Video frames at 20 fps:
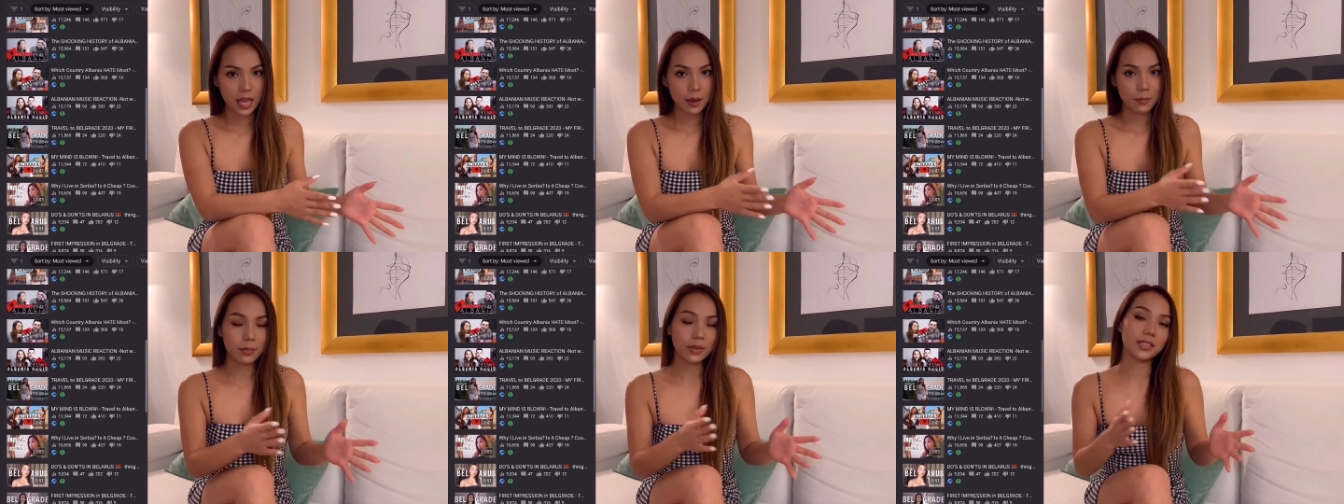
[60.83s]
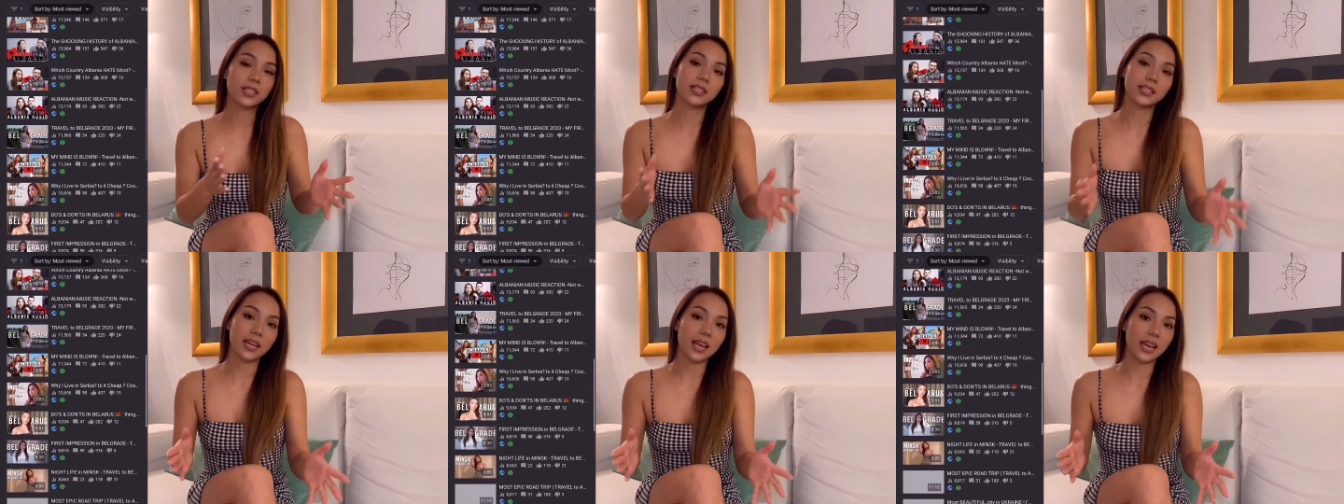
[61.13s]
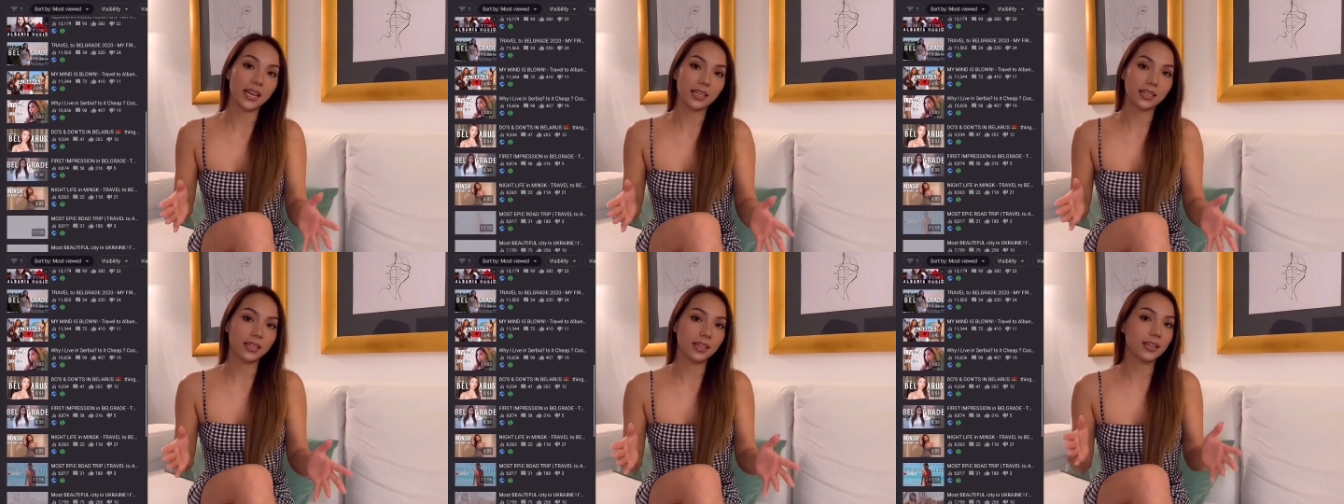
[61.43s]
But
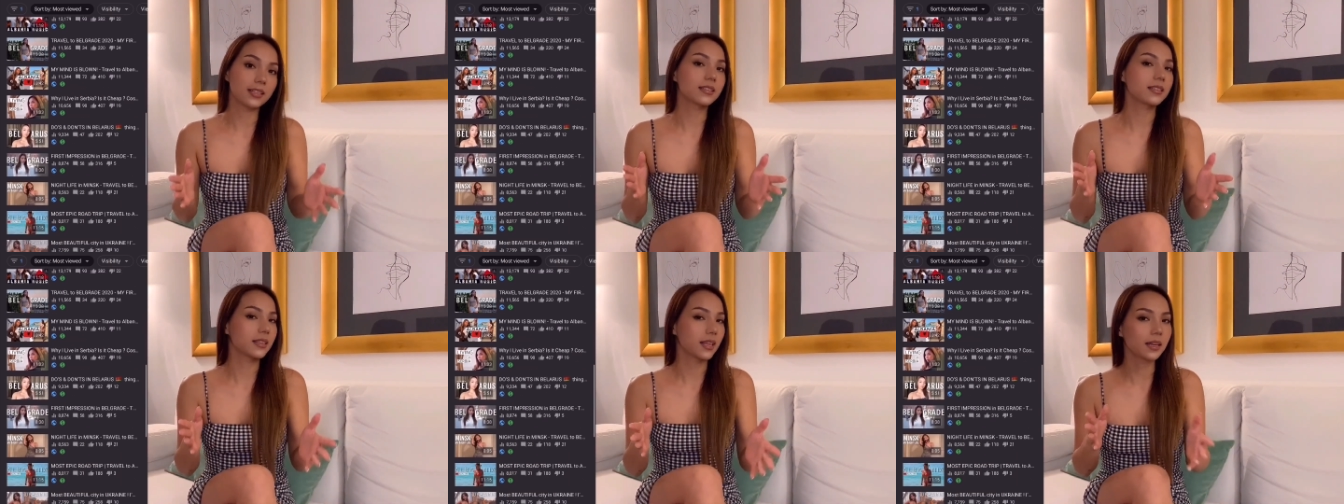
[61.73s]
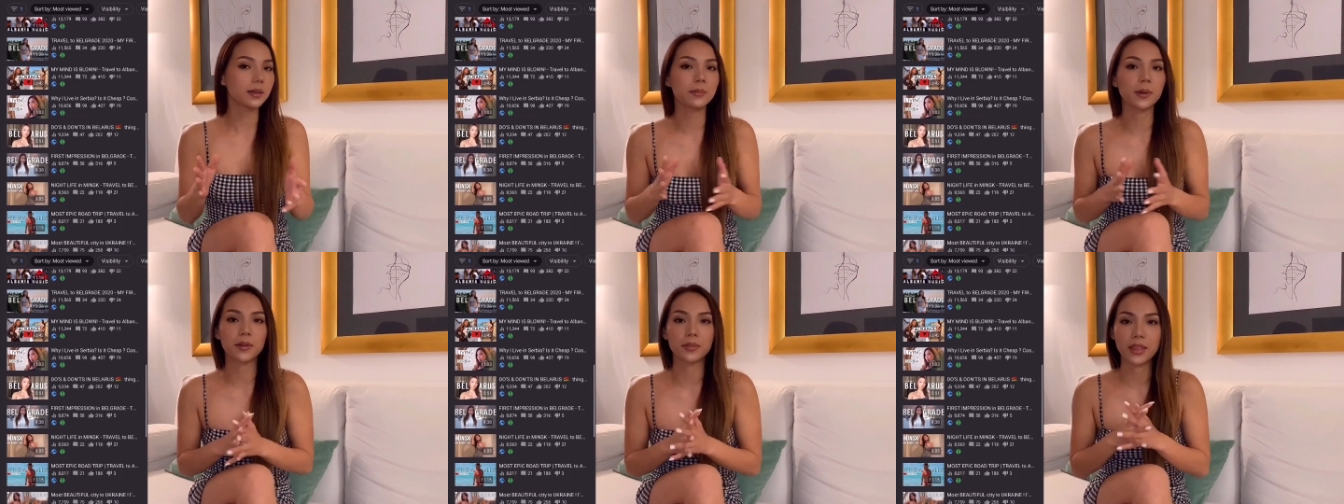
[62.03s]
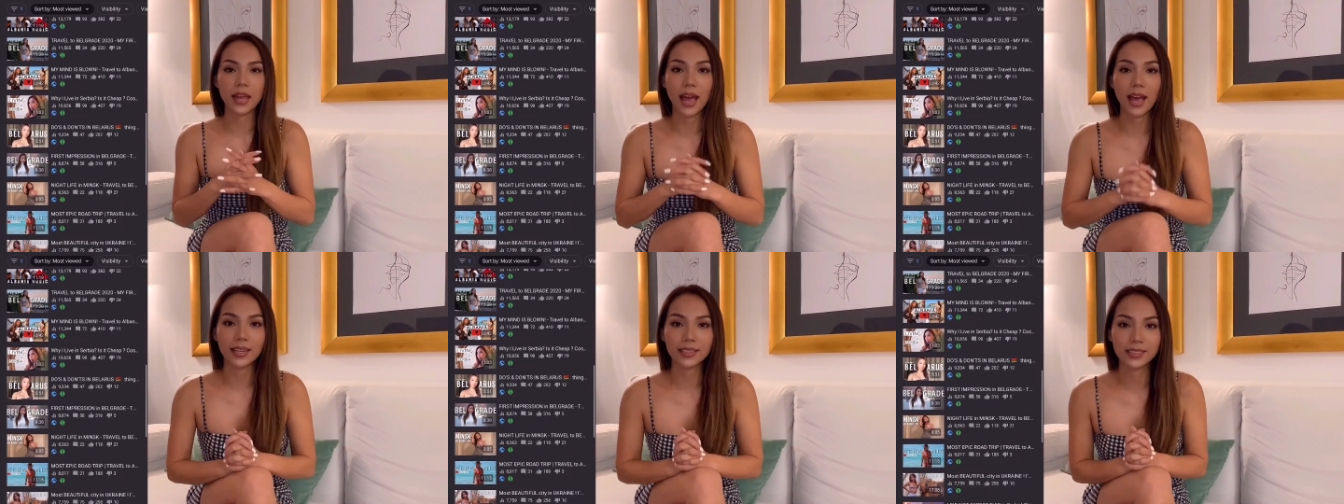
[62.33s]
today, it's not about
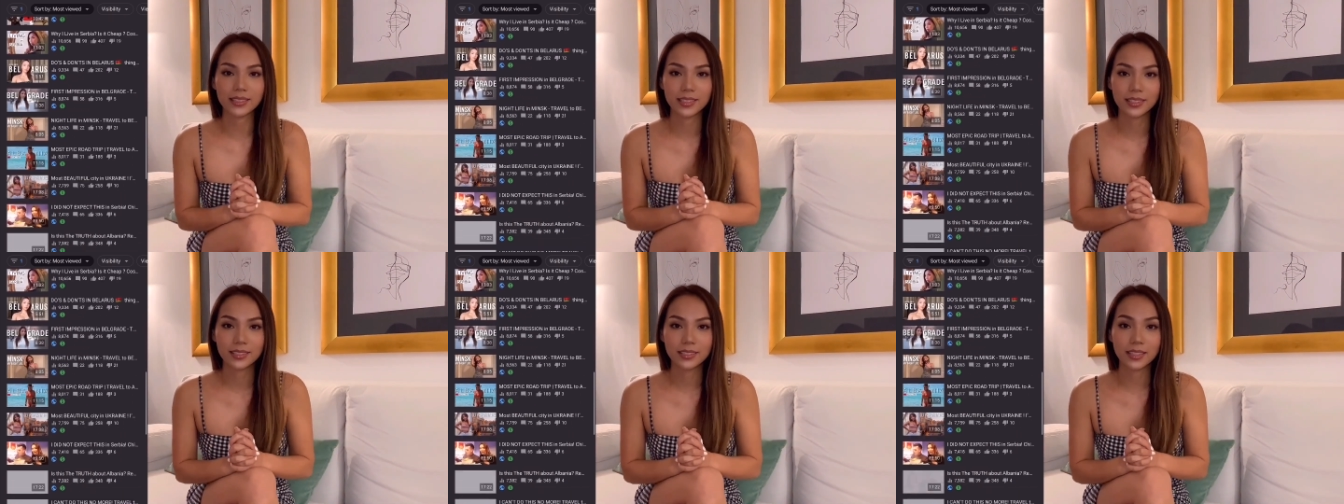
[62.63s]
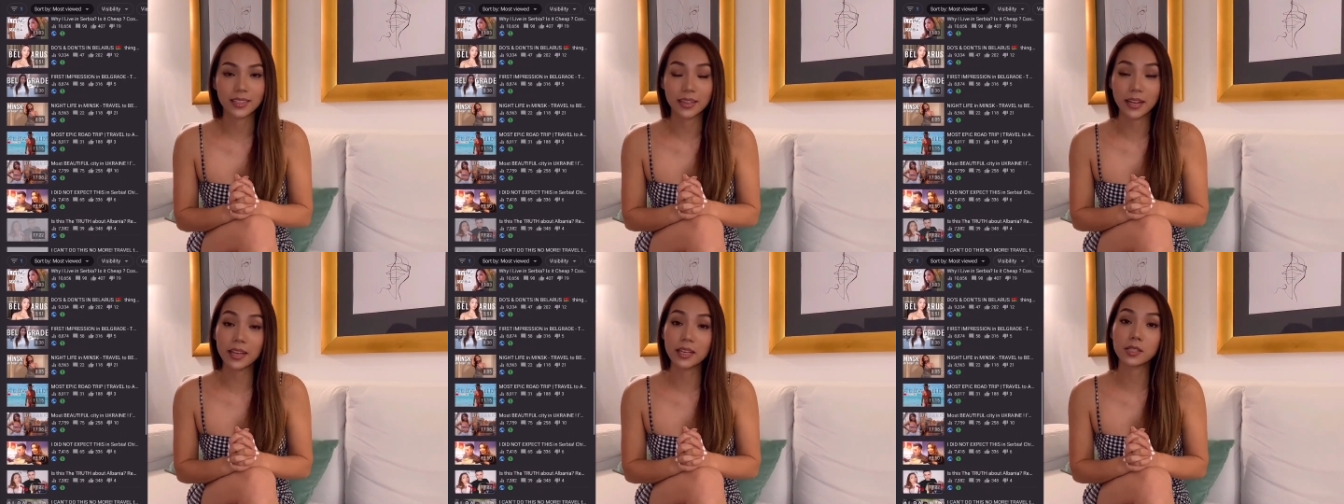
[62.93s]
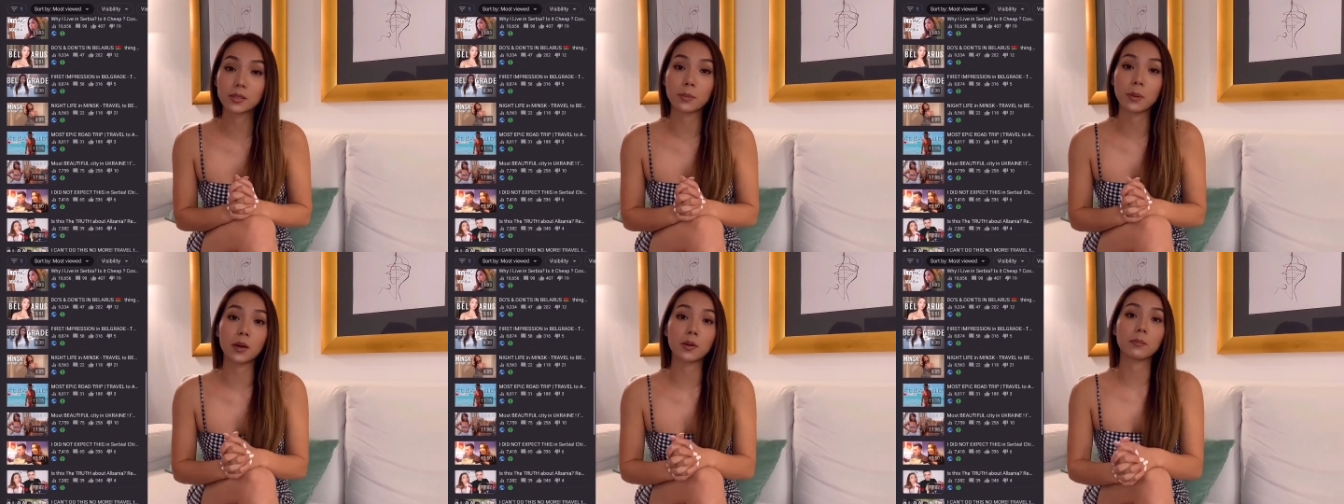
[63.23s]
that. Today is
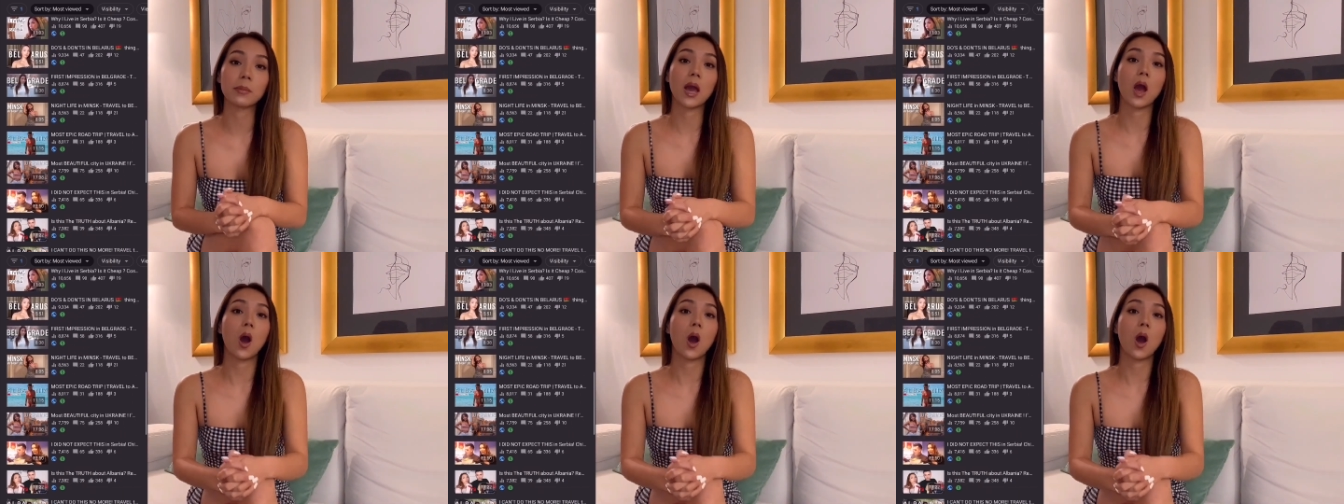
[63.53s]
about my